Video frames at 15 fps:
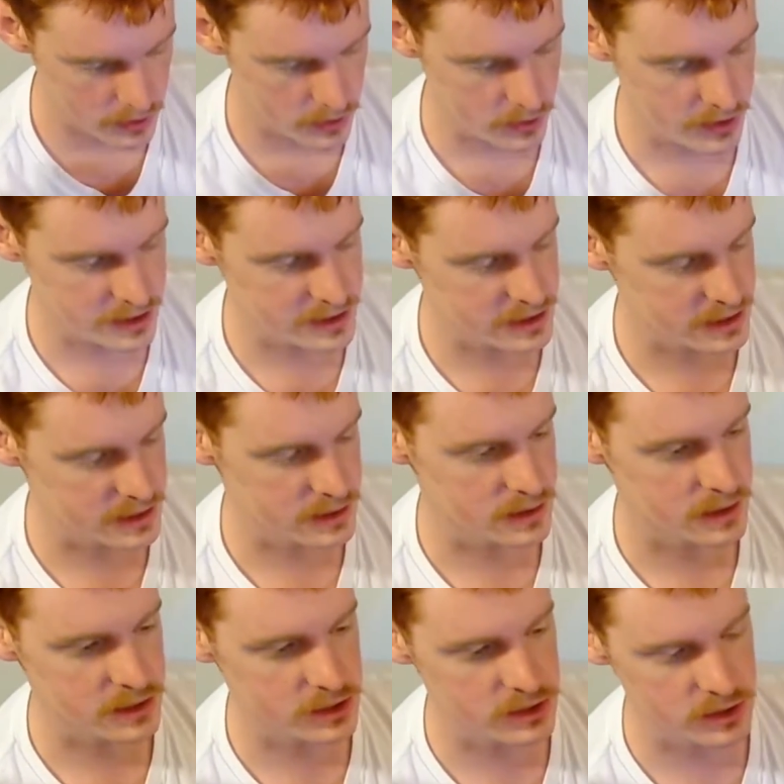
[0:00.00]
Now this is
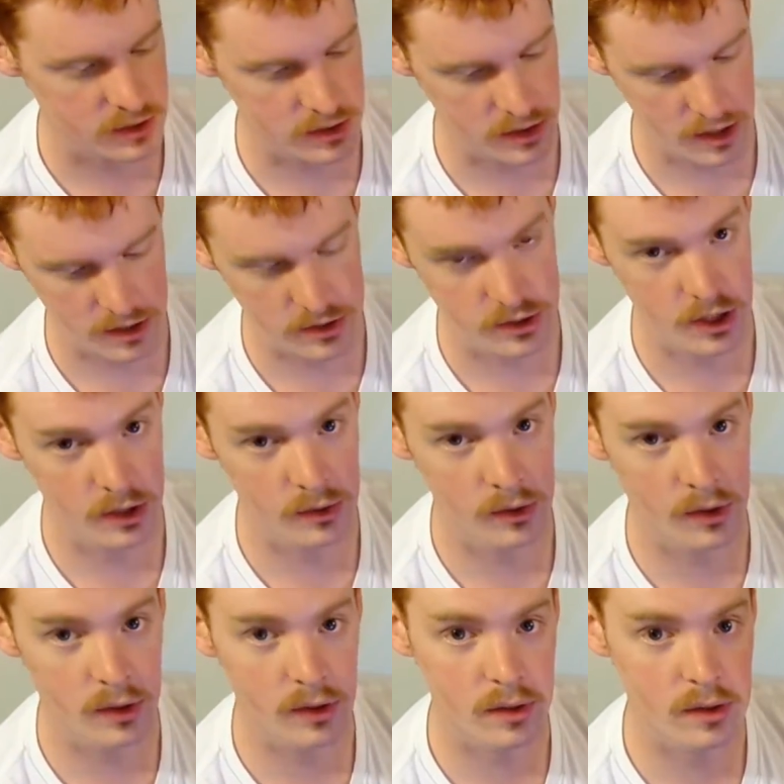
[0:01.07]
this is a,
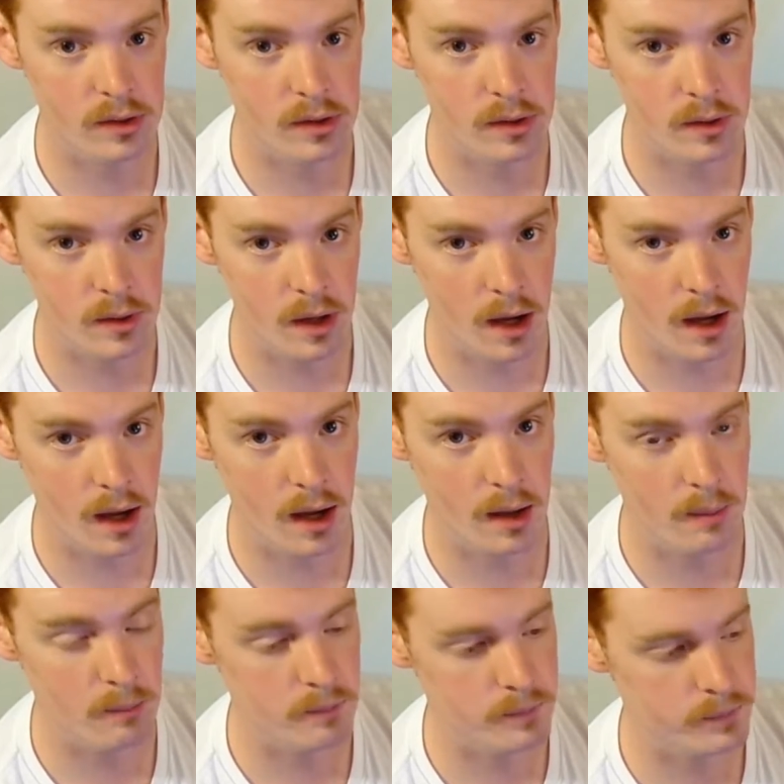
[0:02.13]
general, um,